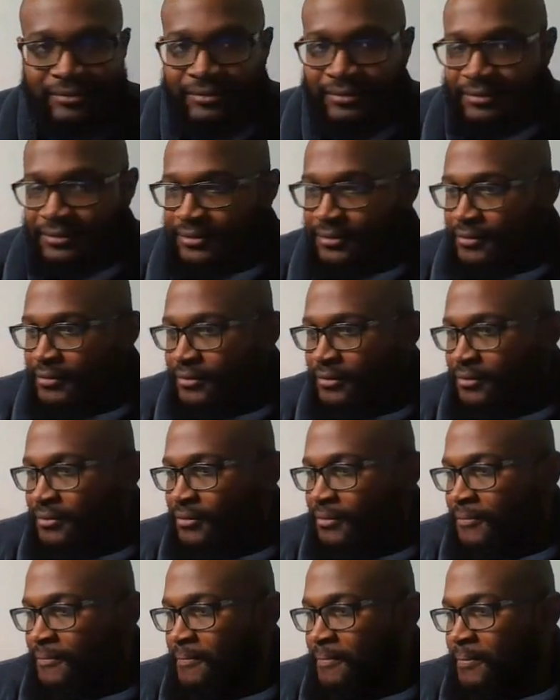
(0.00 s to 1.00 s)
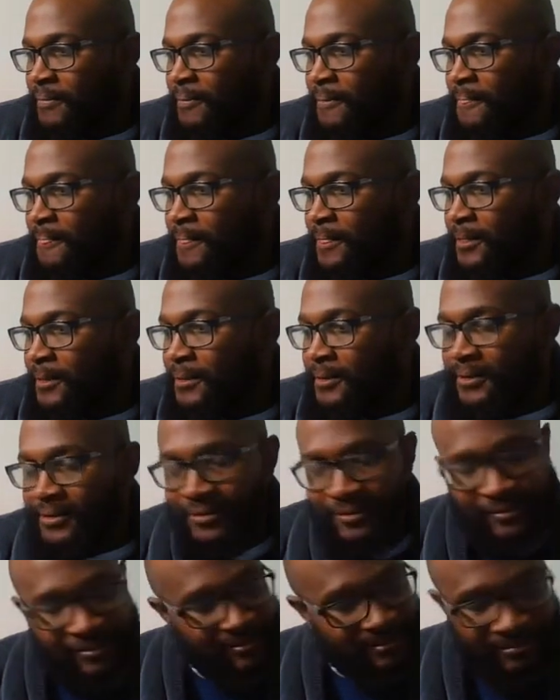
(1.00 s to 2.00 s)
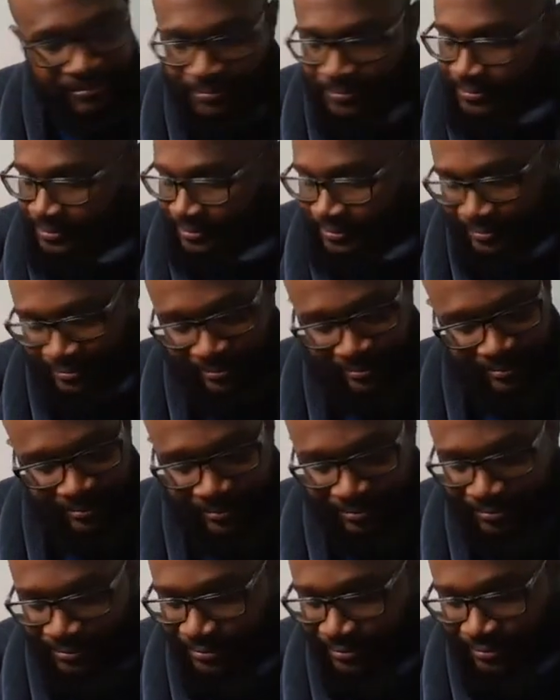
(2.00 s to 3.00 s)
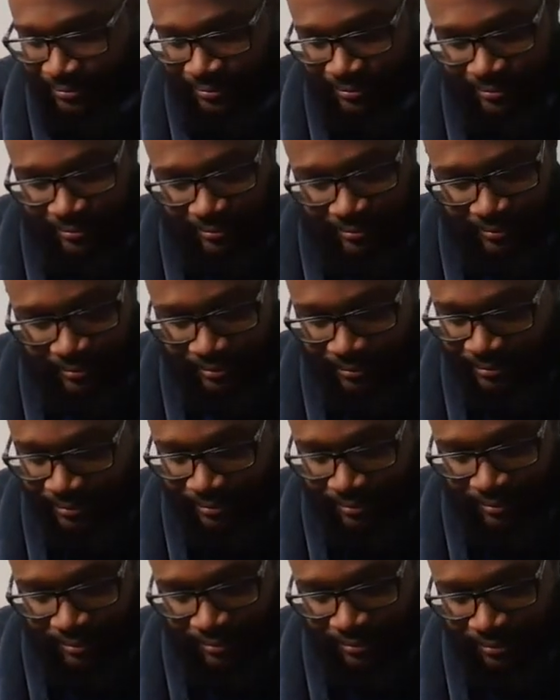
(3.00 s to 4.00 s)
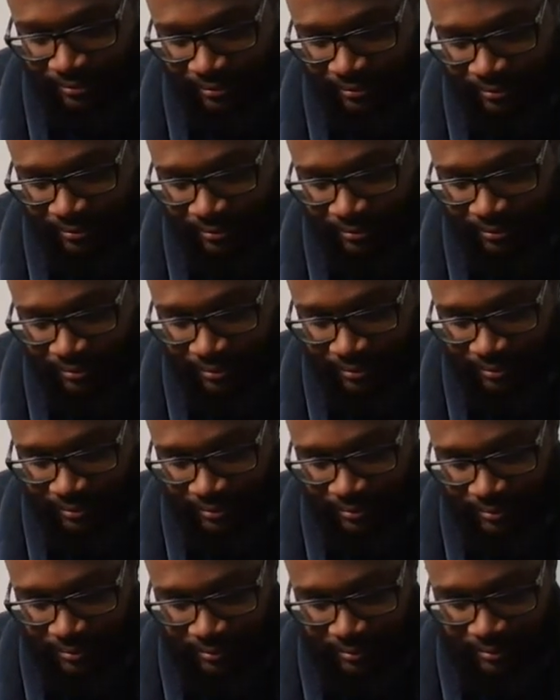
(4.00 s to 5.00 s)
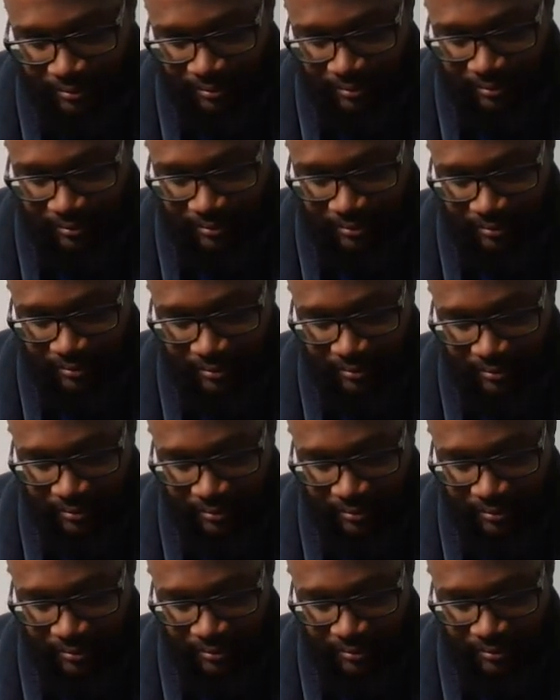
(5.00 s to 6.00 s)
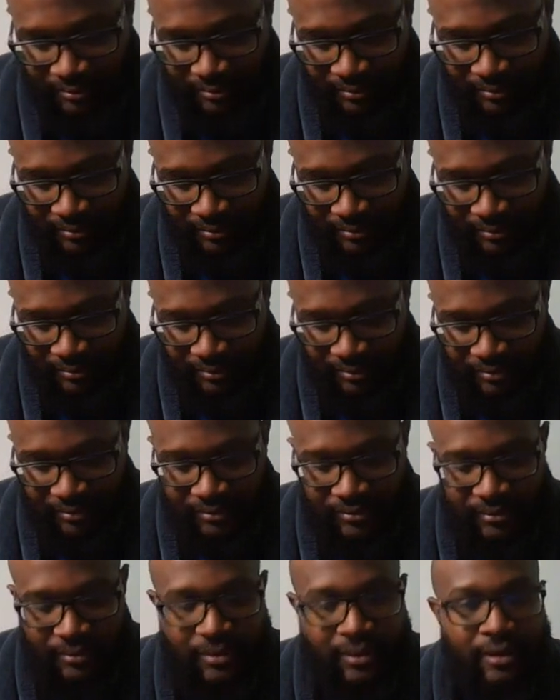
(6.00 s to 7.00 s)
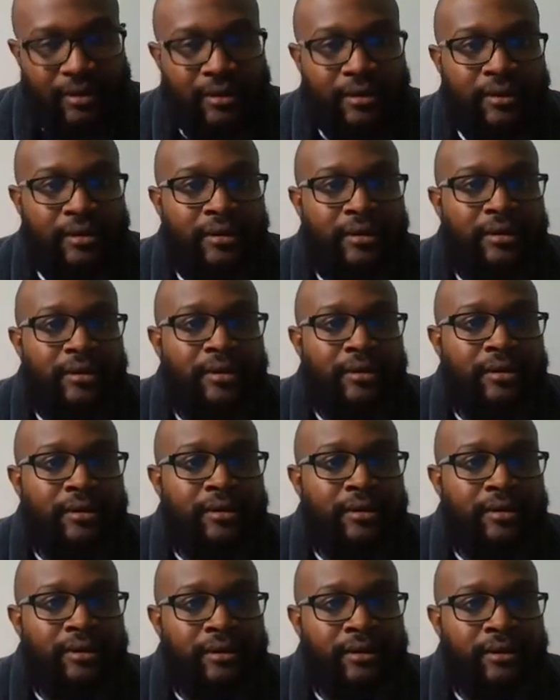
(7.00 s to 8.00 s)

The person shown says nothing.